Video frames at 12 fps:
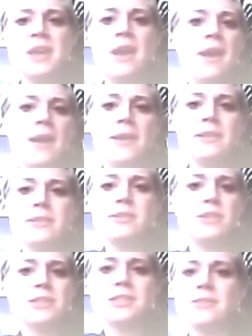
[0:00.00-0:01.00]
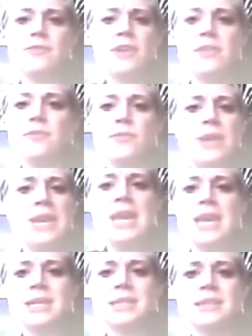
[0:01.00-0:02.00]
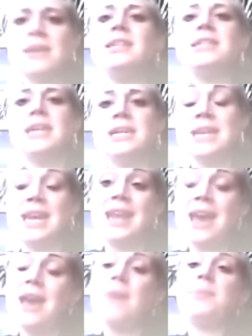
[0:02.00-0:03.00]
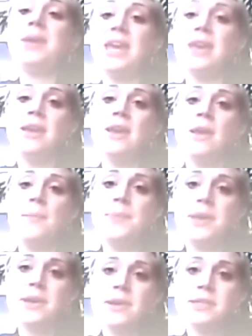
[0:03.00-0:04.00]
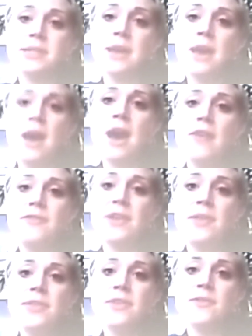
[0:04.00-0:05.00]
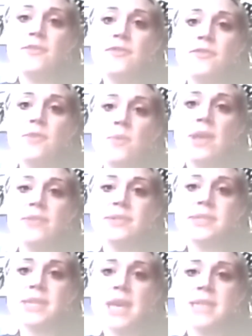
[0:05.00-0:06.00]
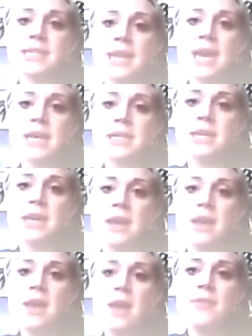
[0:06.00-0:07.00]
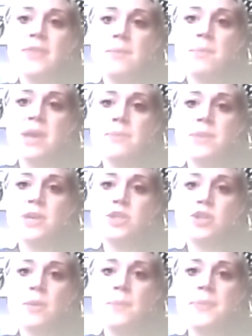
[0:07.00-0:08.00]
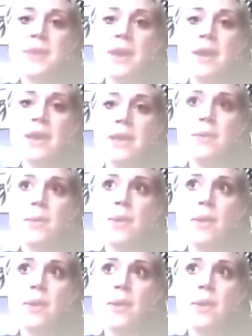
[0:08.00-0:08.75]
I just felt really excited and happy, because I felt that for once, as an actor, there might be a job that I,